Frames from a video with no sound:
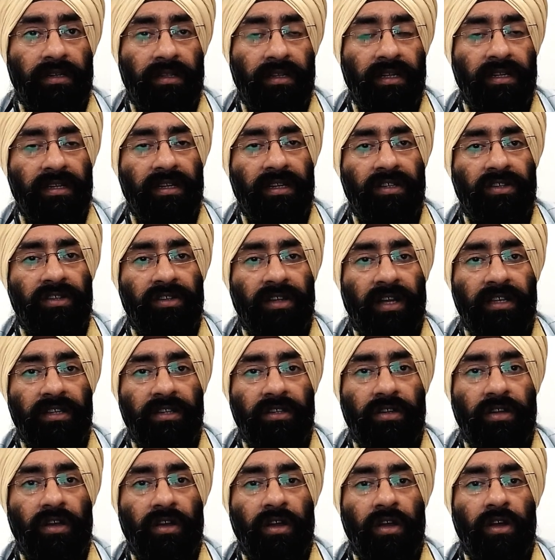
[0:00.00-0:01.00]
These are
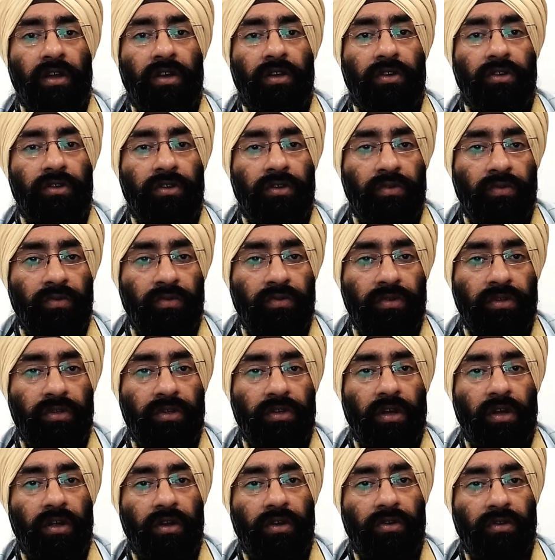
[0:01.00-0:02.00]
just used